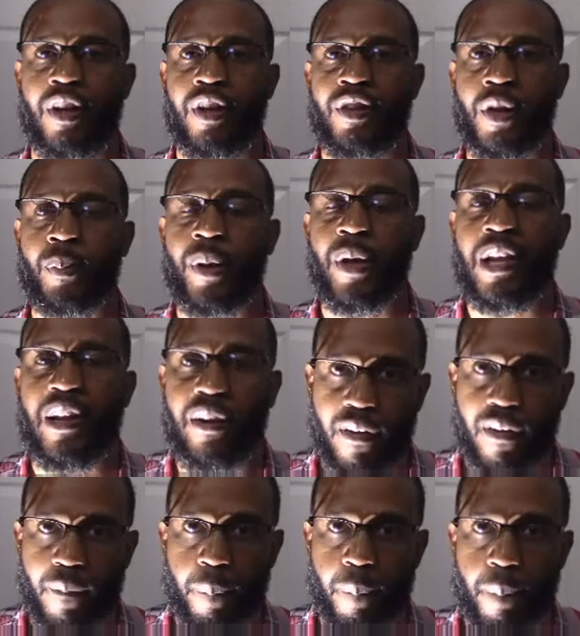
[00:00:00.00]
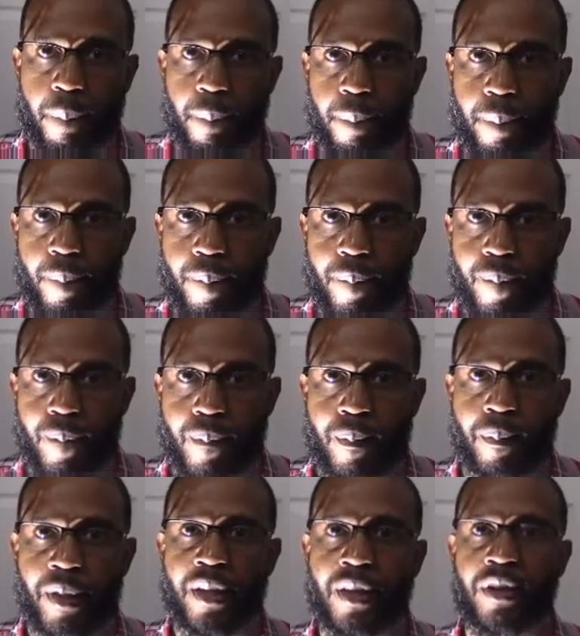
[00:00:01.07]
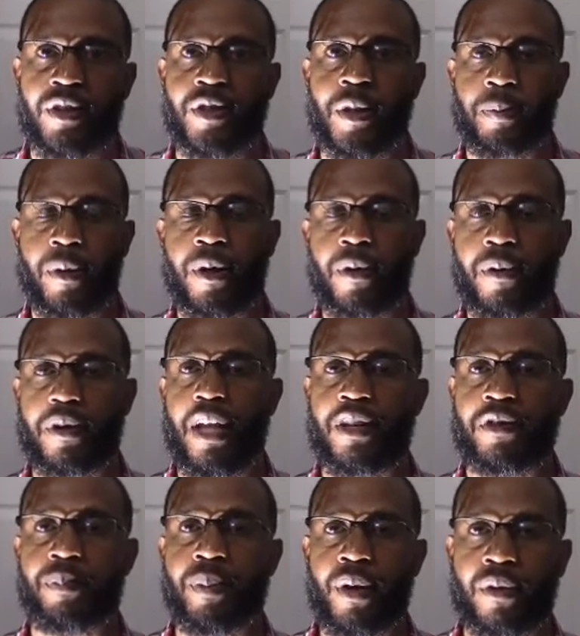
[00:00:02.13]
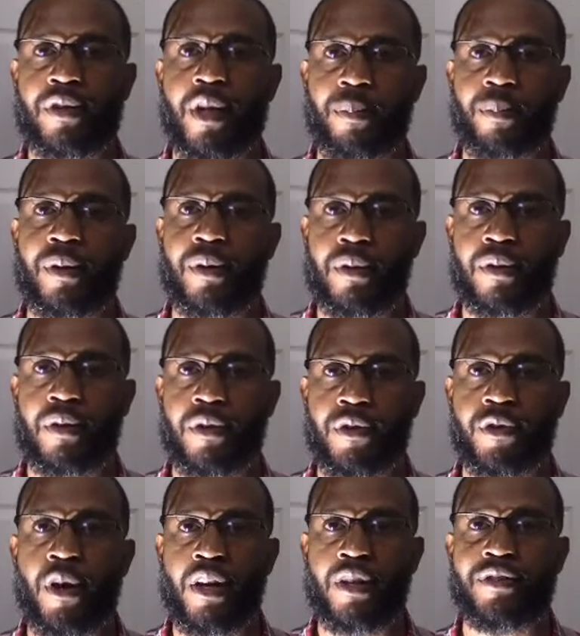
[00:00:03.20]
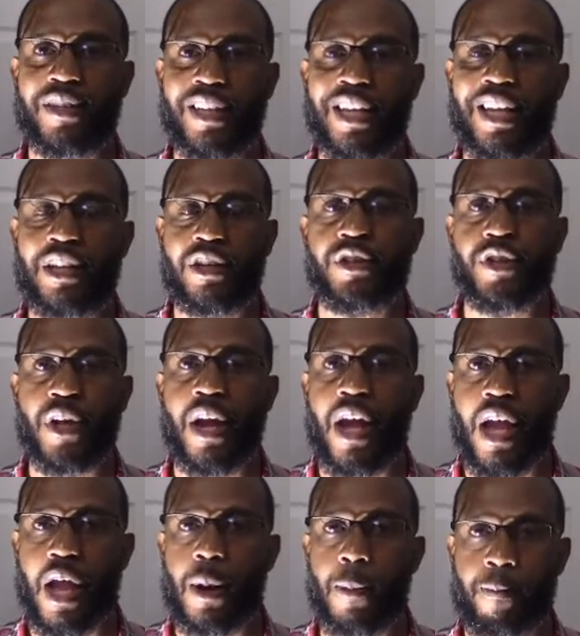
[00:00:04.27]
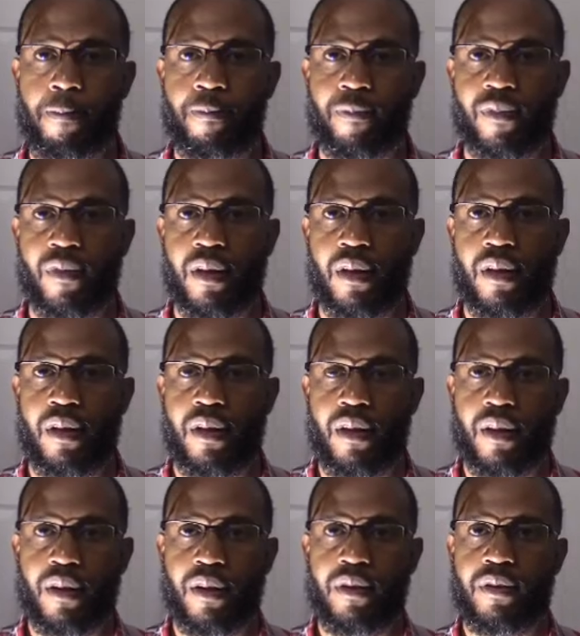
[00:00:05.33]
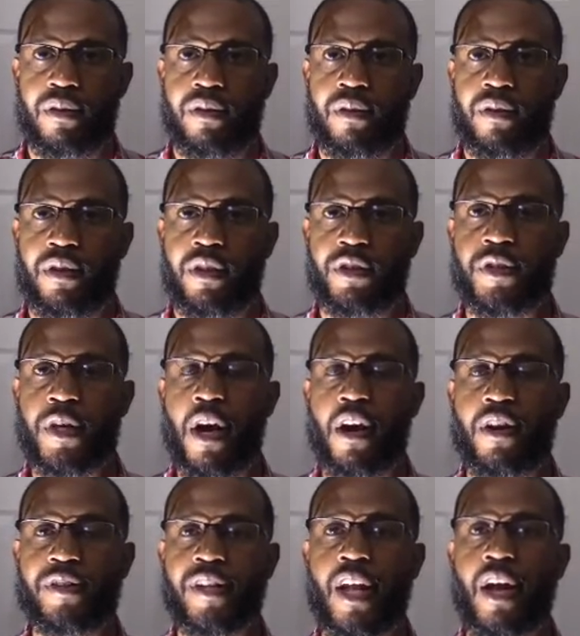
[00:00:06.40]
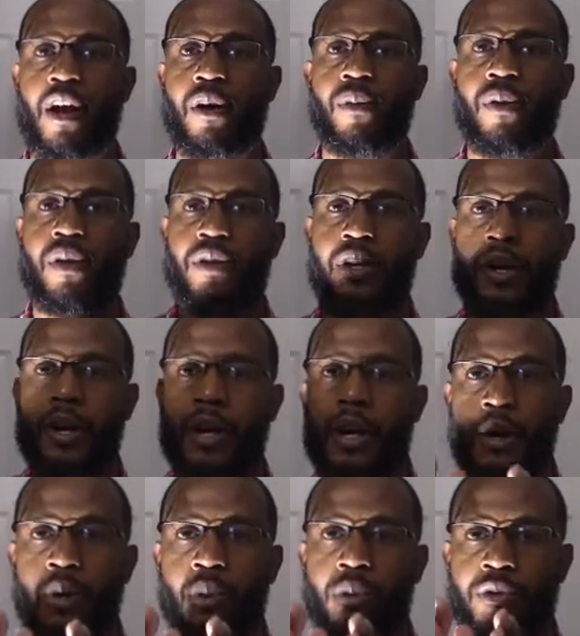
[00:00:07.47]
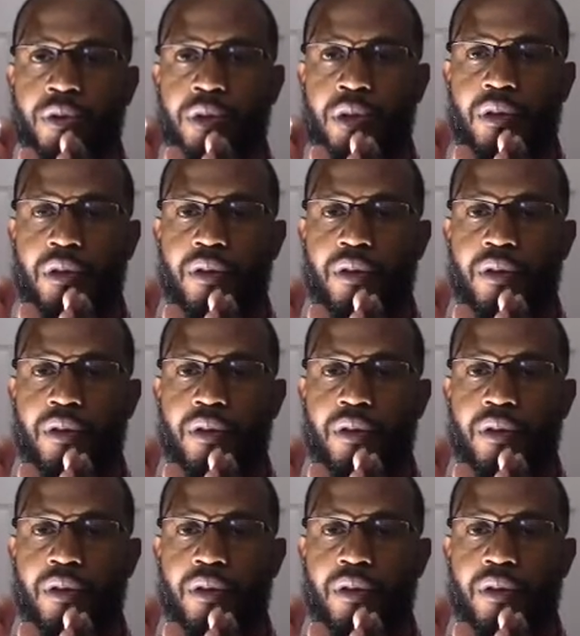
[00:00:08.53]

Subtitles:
the parent, because the parent has built up in trust in the child. It starts out, they're close,